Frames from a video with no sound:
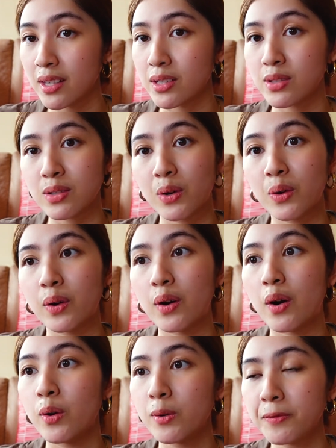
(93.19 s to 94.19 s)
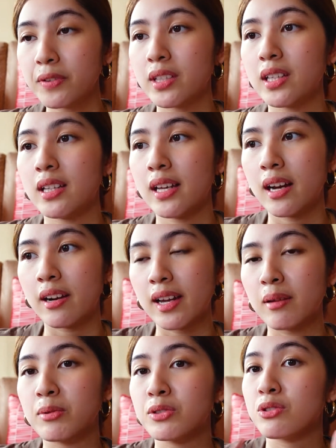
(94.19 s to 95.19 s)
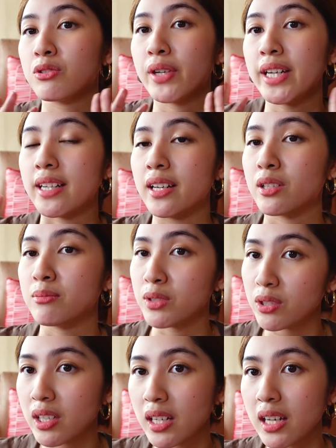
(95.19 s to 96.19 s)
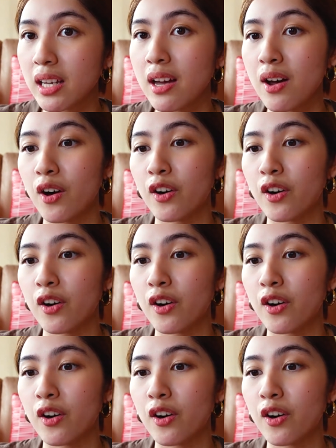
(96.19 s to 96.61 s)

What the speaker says: So hopefully they are able to create a community